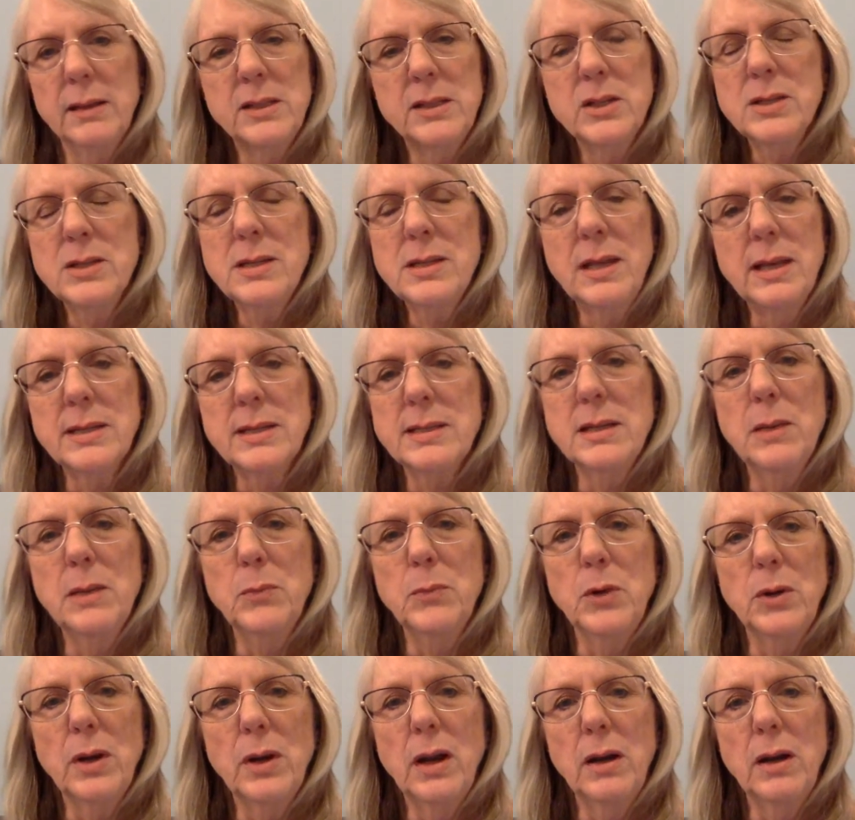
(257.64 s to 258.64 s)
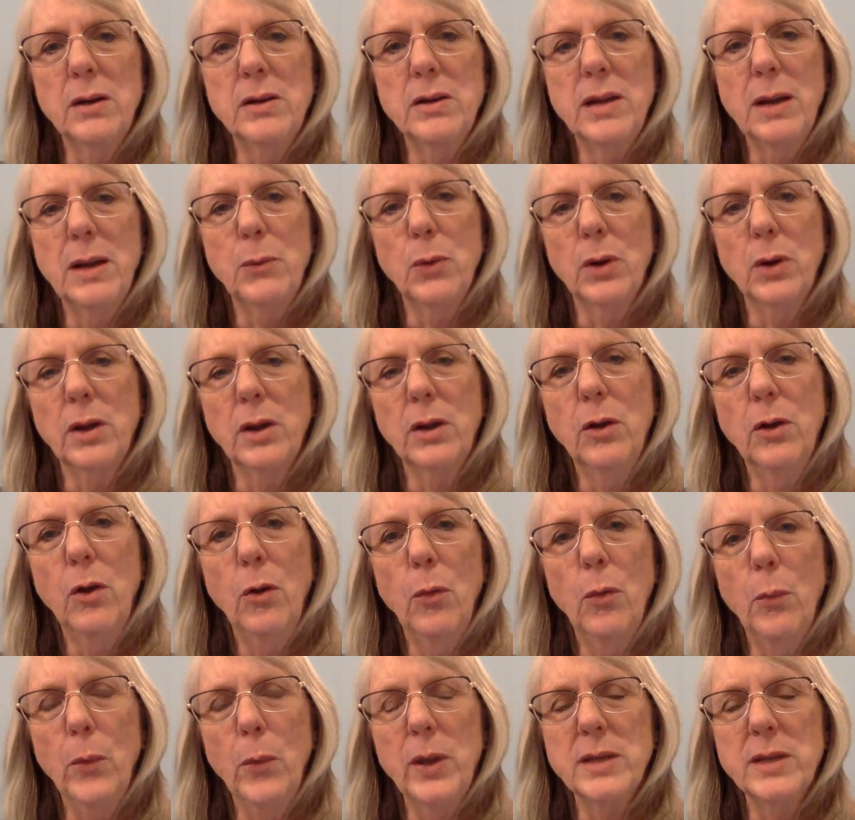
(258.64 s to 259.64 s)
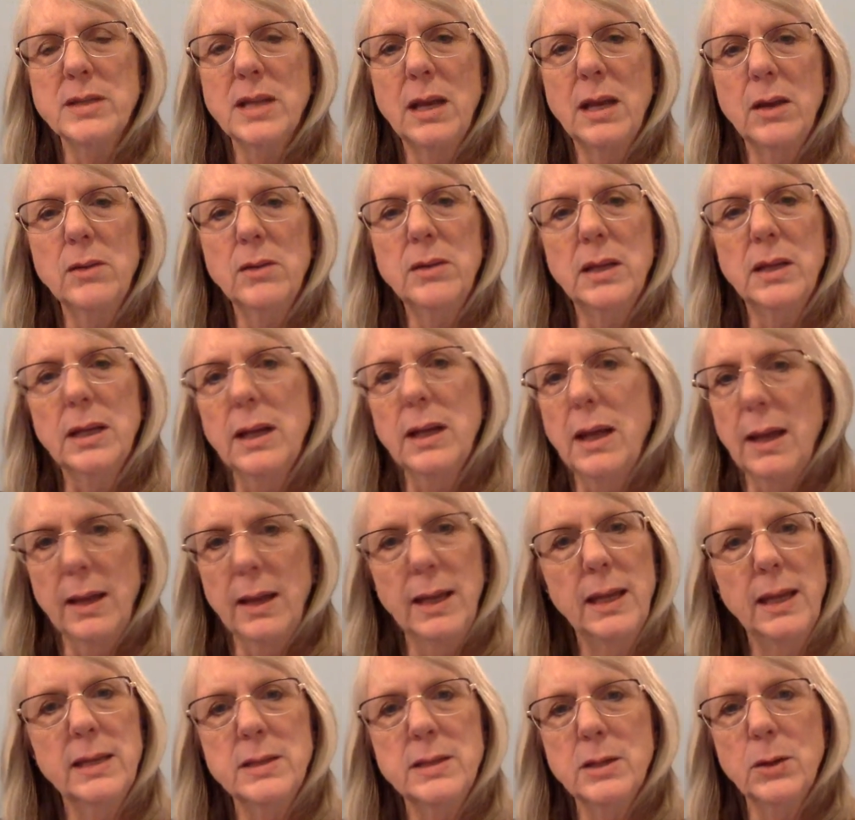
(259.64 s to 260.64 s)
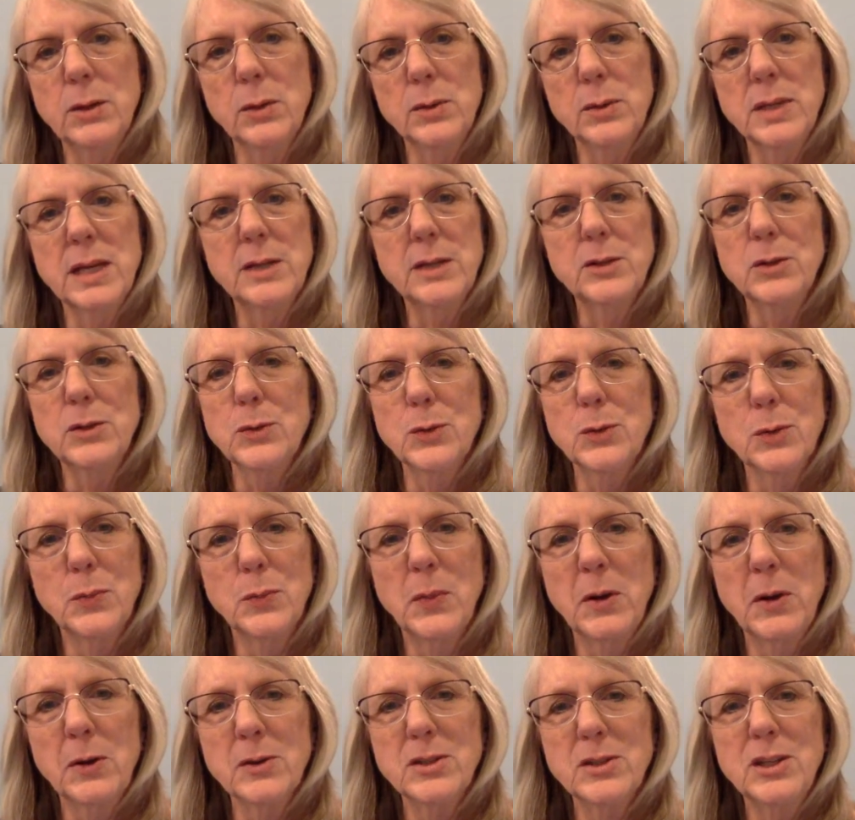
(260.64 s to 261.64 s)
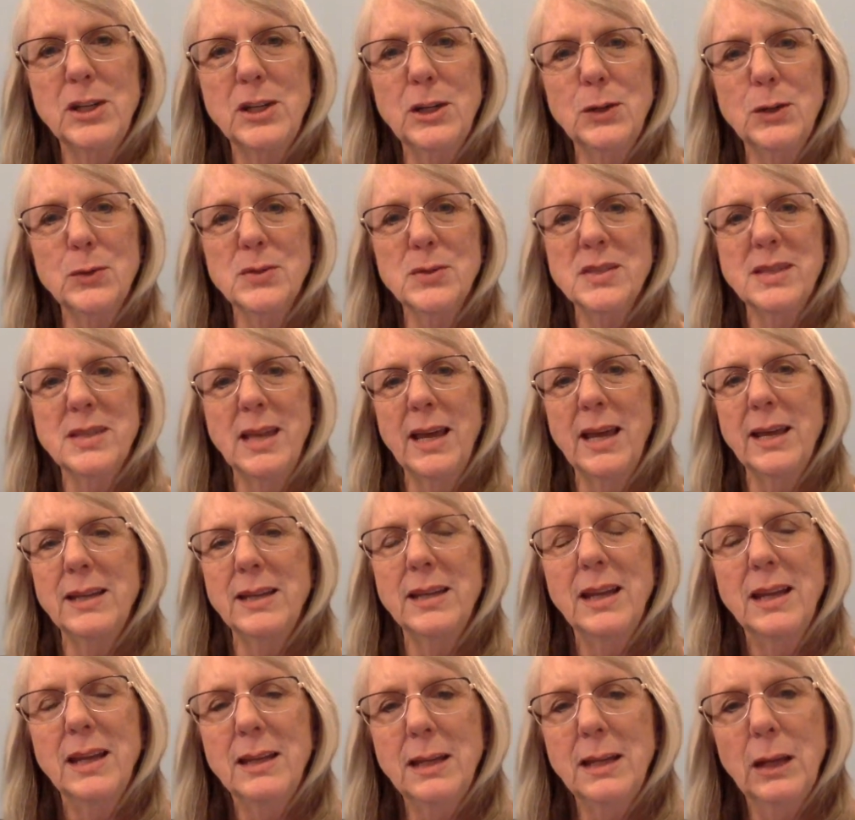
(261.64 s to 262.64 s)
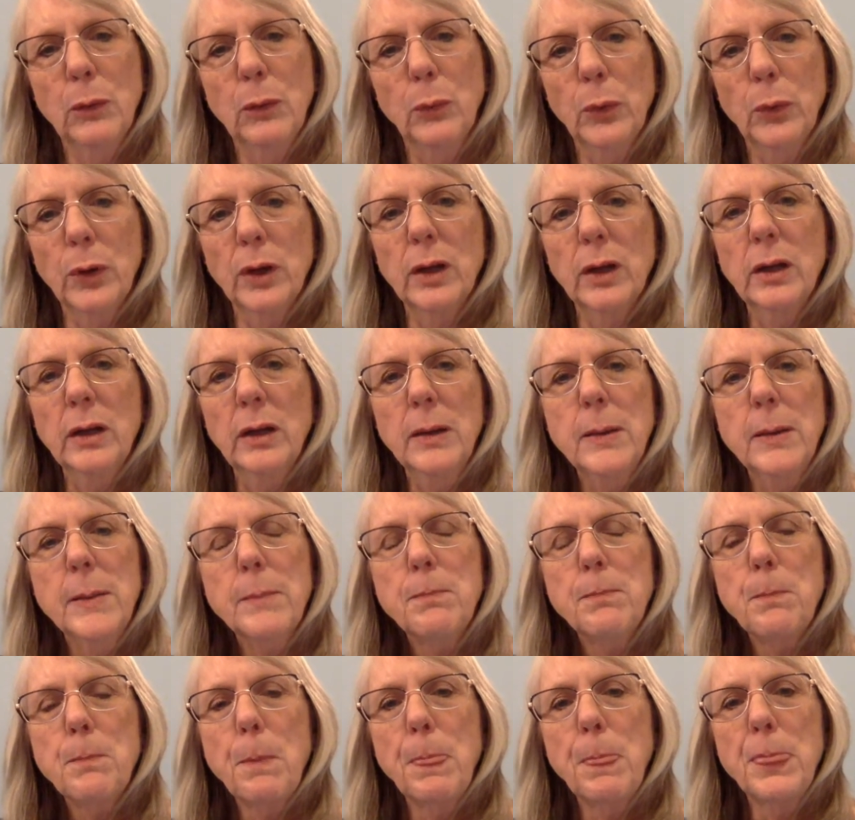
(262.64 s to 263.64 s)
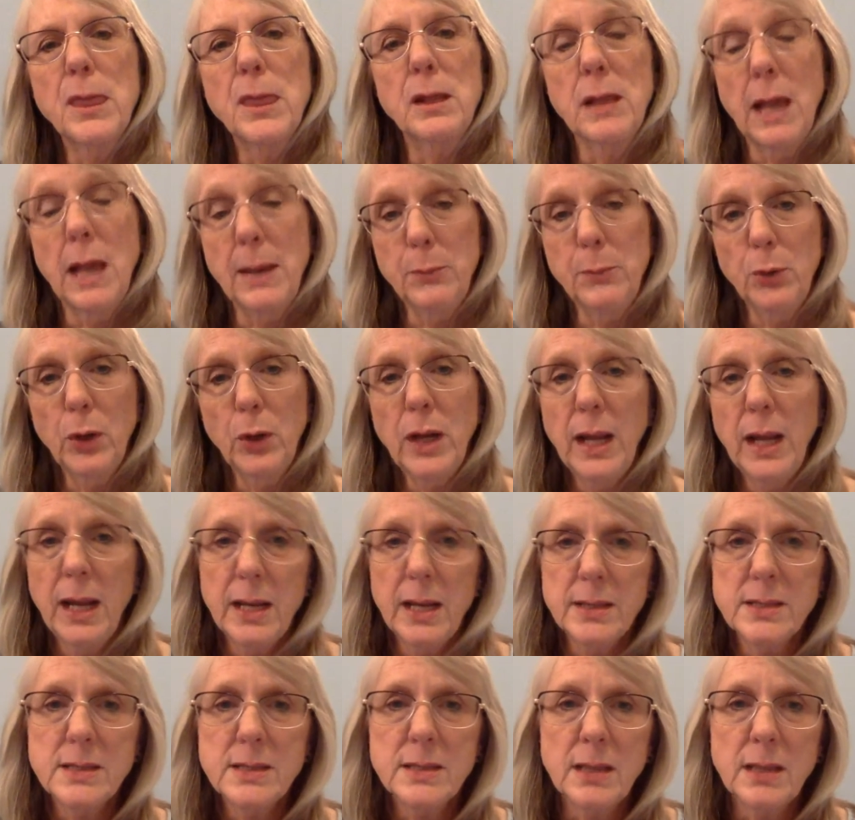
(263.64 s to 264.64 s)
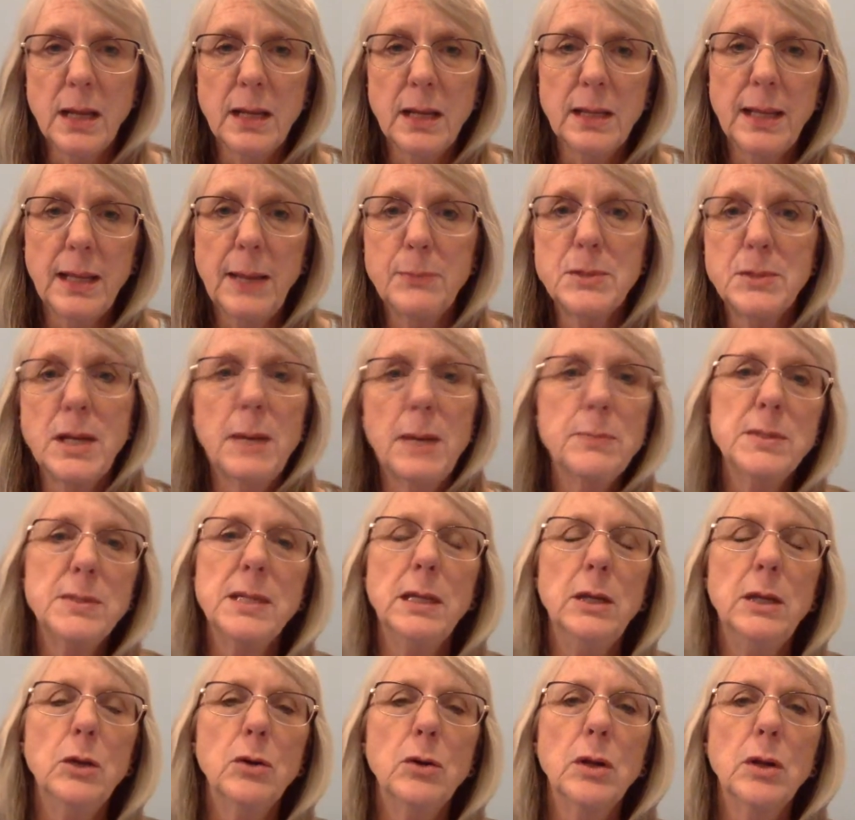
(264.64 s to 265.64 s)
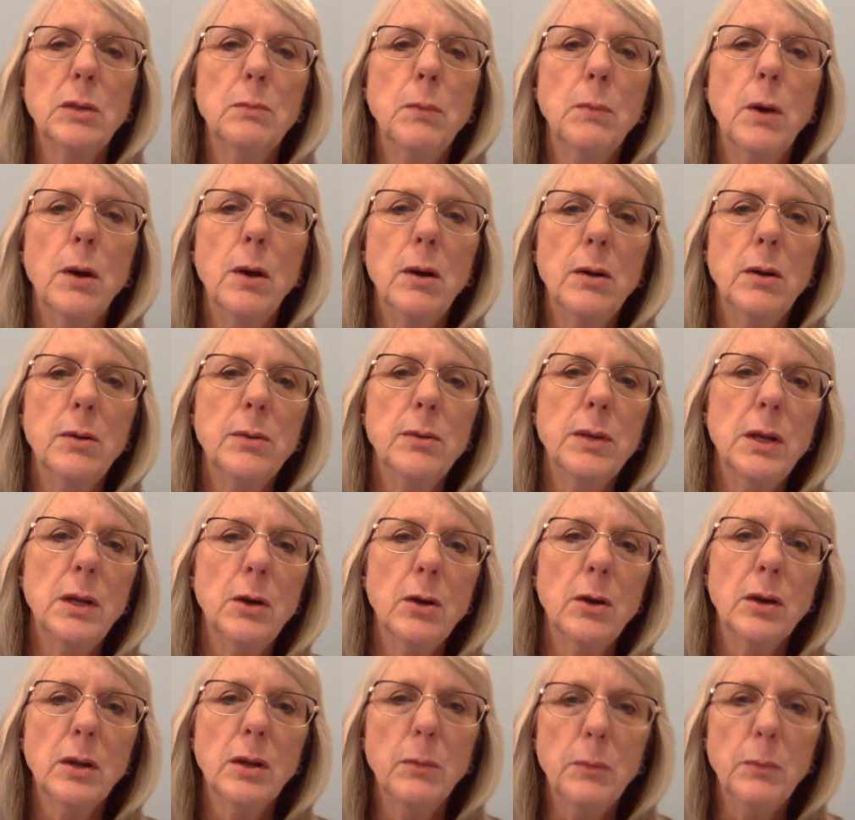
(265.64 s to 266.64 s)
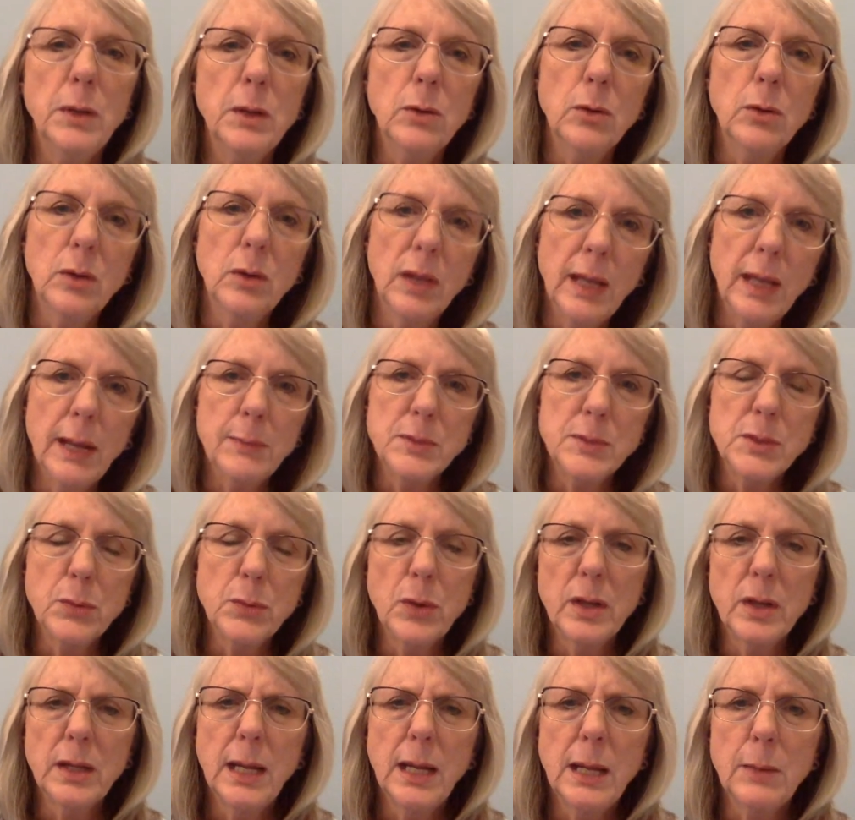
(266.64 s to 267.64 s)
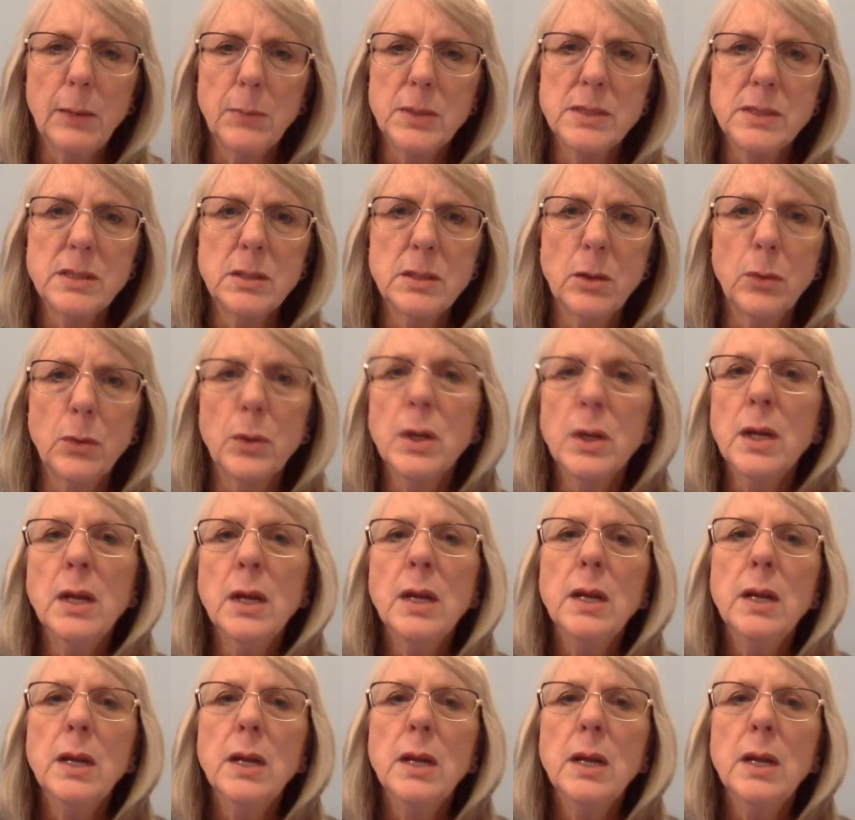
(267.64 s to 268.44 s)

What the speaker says: Just last summer, our network at home went down, and I had to go down to North Park to use that network. The library has laptops that you can borrow. There are computer labs around campus, so